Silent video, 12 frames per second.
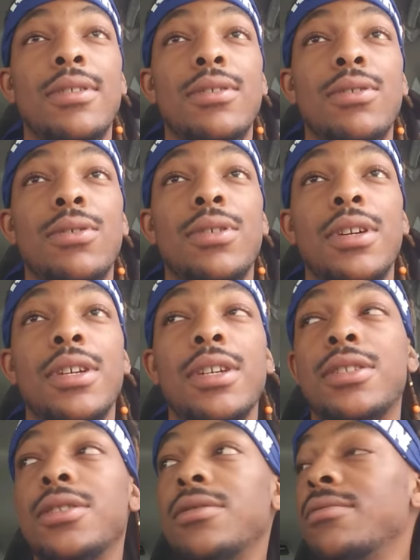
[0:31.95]
Look in the
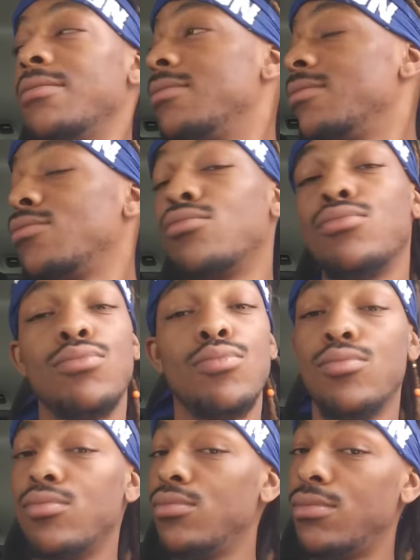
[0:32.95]
kitchen.
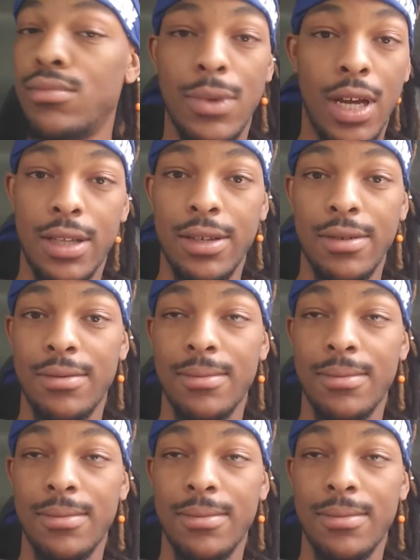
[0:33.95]
Nothing.